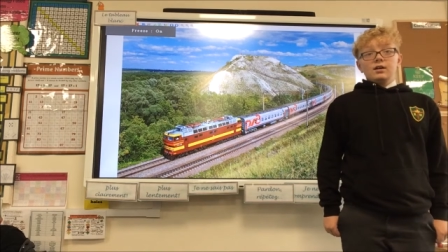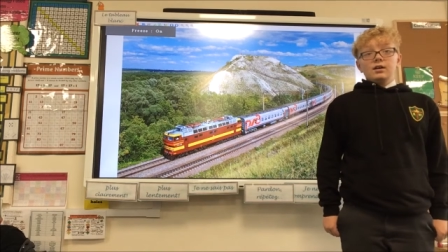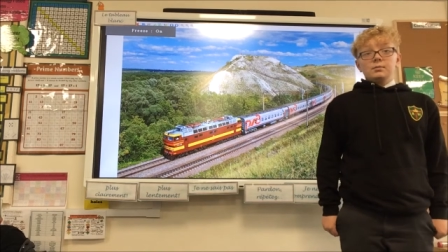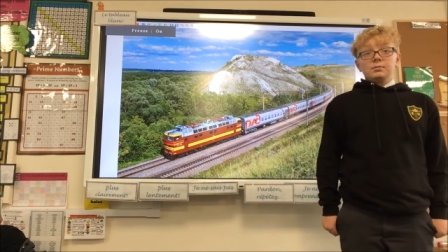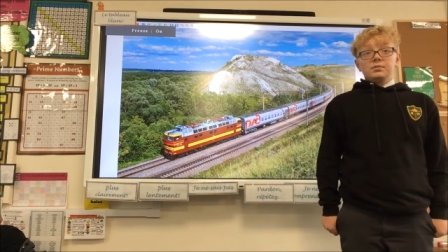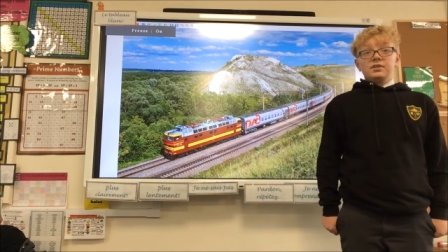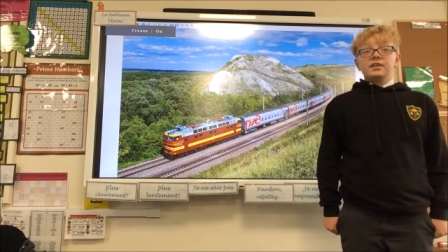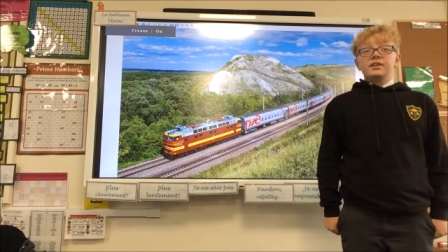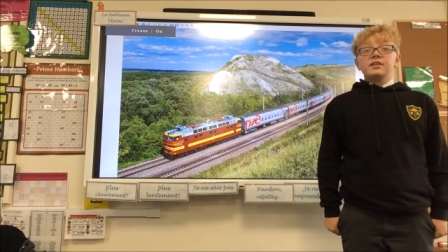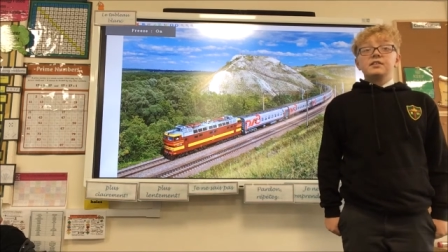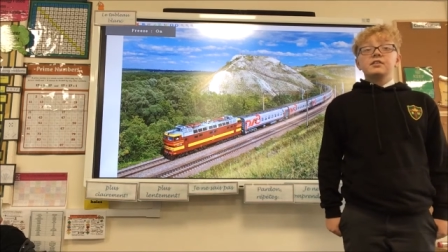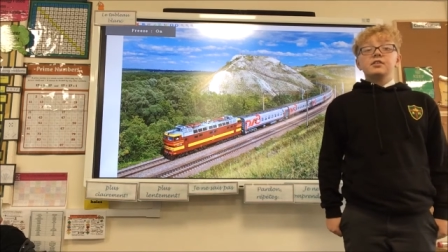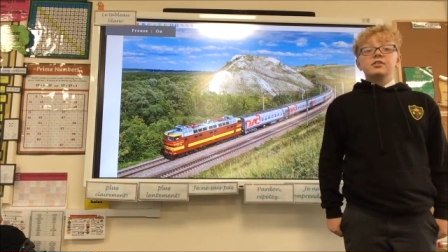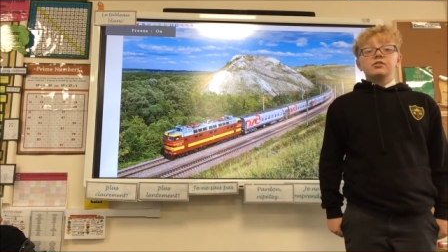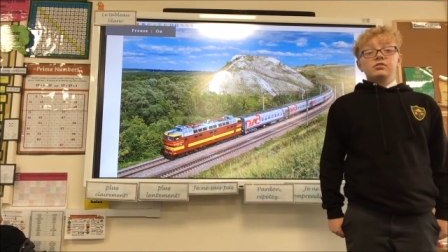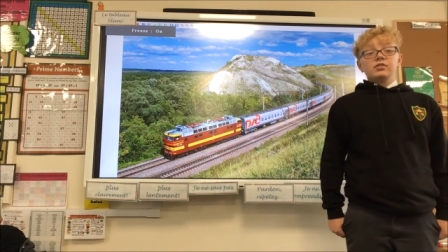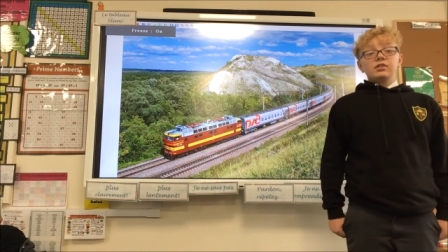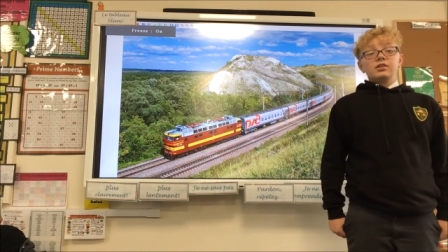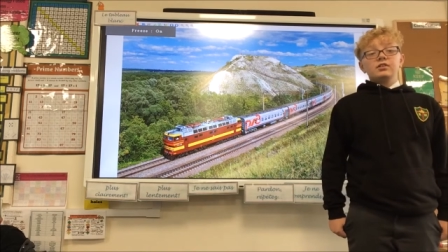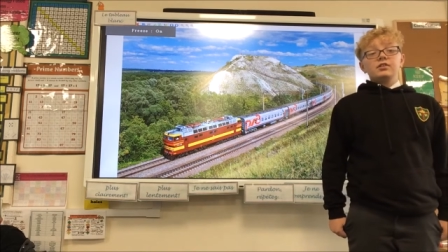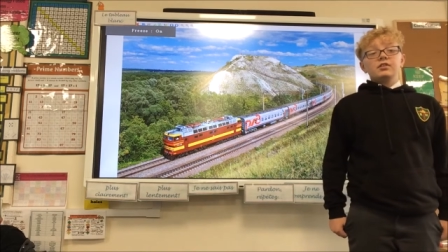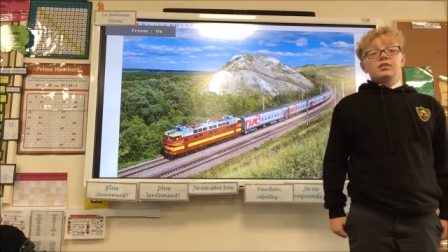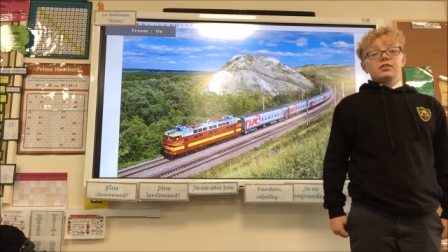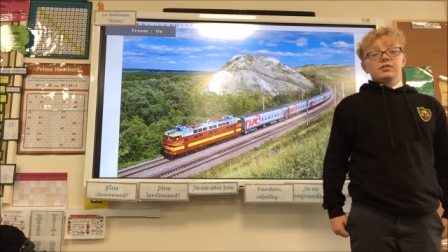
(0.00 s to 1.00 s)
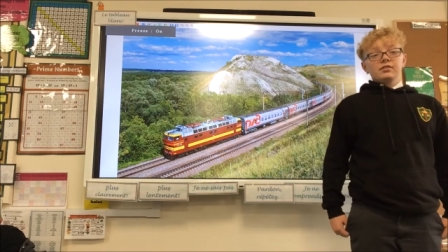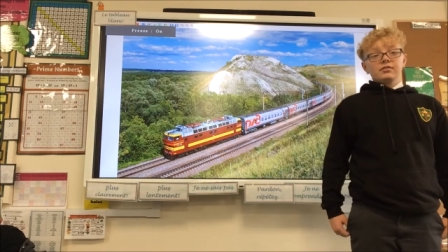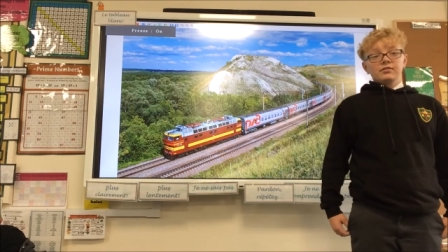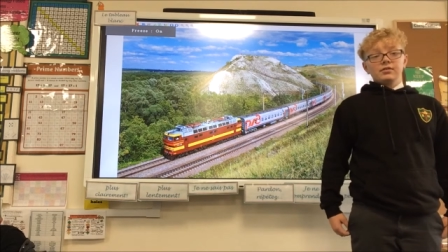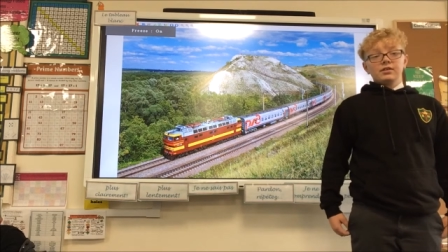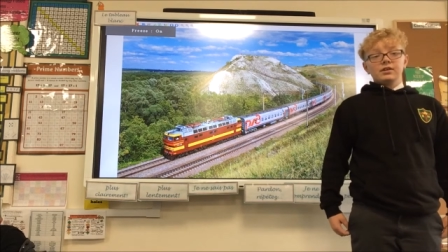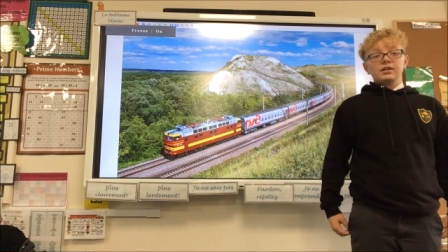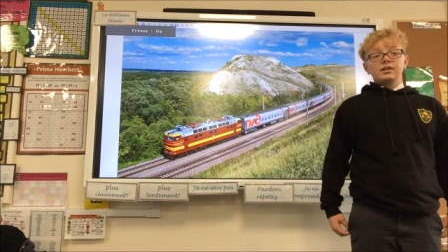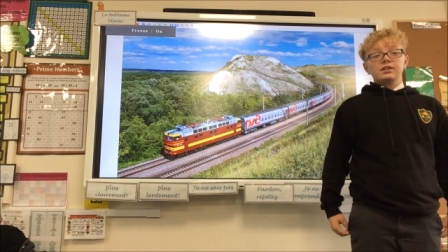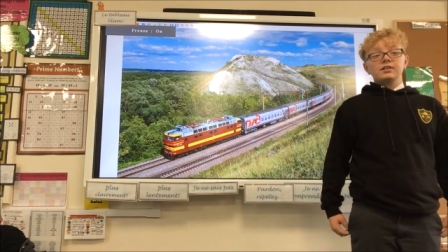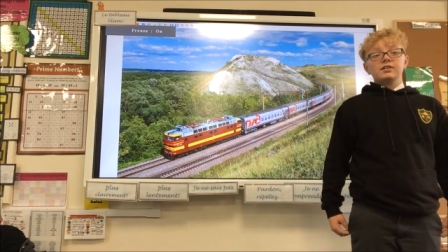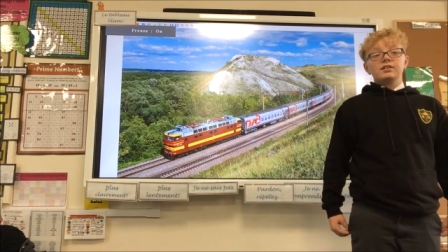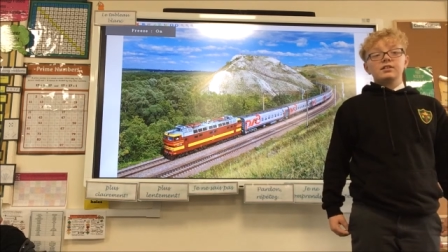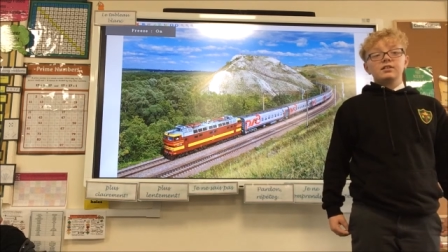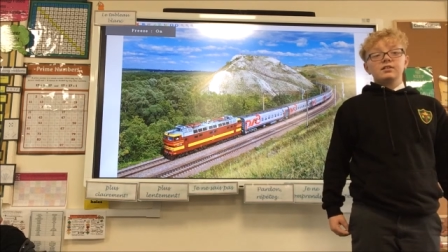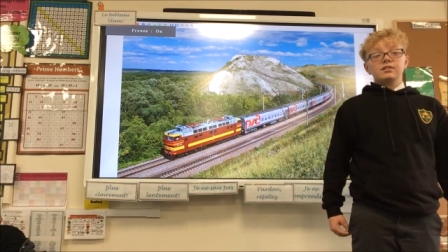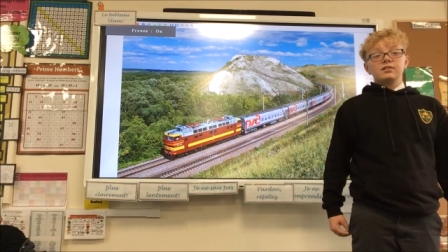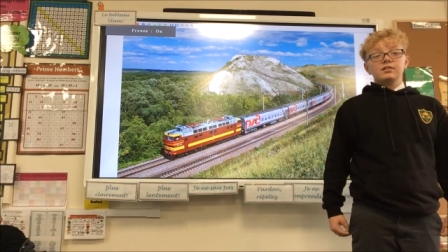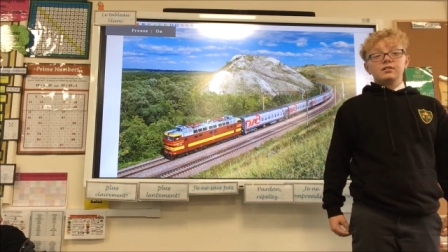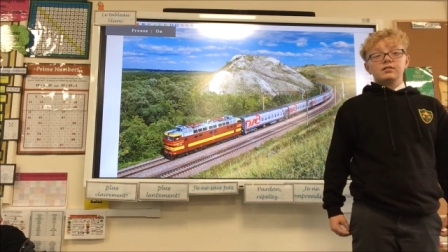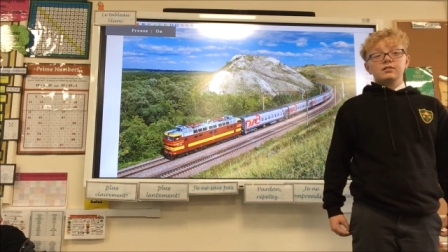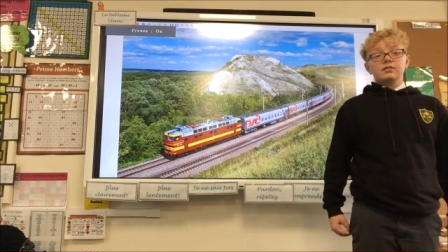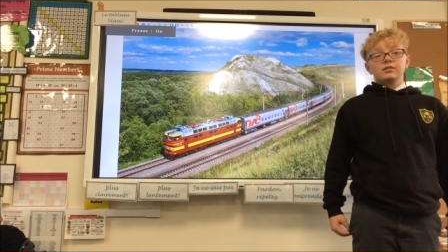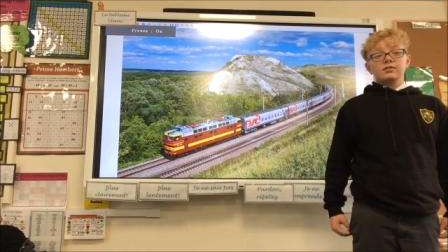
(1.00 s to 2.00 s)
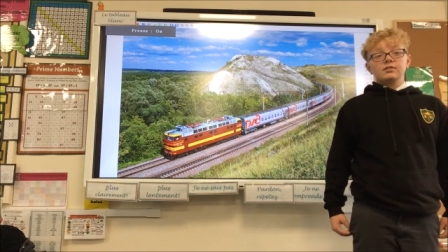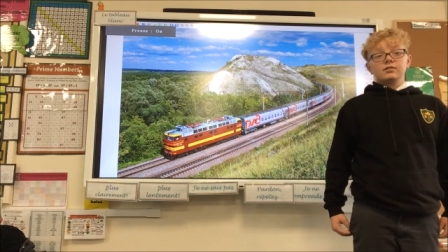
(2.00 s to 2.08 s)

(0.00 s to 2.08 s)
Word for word: I'm taking the train to the rickety